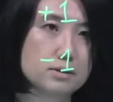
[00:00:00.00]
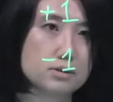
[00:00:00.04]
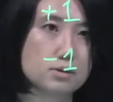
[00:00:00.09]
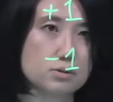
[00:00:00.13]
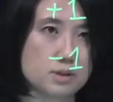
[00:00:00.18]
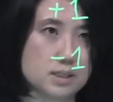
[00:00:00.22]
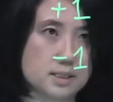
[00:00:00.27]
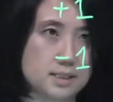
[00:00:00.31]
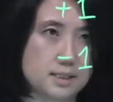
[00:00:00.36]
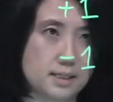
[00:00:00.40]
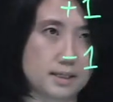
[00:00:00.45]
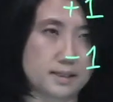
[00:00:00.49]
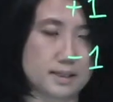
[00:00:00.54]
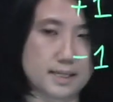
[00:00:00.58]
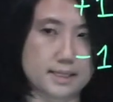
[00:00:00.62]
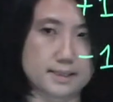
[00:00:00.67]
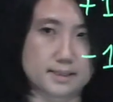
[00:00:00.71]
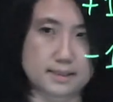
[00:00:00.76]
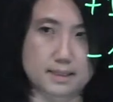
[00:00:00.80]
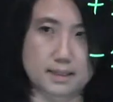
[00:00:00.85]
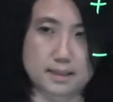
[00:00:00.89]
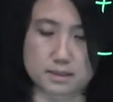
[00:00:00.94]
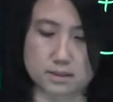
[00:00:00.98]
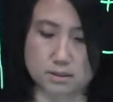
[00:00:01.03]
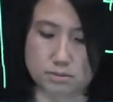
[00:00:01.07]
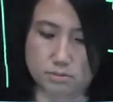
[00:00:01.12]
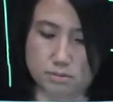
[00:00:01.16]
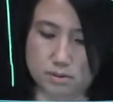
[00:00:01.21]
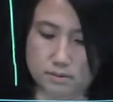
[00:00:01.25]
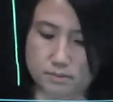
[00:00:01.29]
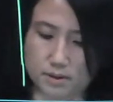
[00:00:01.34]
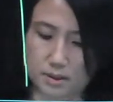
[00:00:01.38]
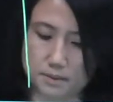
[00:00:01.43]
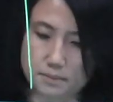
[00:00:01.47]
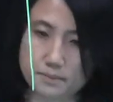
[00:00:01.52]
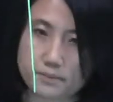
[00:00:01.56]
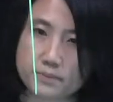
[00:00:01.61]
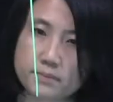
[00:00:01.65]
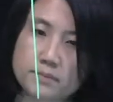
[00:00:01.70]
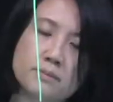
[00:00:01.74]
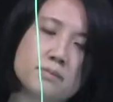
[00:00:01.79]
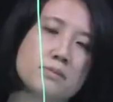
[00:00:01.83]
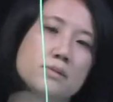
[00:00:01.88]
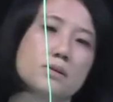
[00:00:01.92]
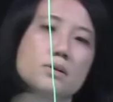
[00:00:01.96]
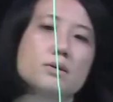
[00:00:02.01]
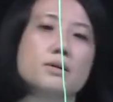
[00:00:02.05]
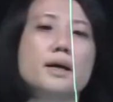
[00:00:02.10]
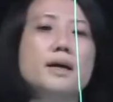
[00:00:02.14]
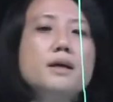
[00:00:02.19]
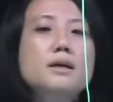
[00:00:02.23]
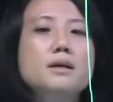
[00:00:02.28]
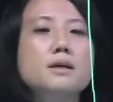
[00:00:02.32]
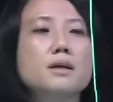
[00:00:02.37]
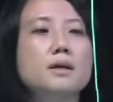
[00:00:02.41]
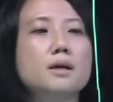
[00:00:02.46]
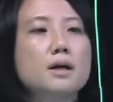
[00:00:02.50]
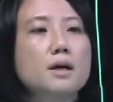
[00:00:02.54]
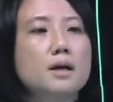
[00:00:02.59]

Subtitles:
to the state that I started with. Okay?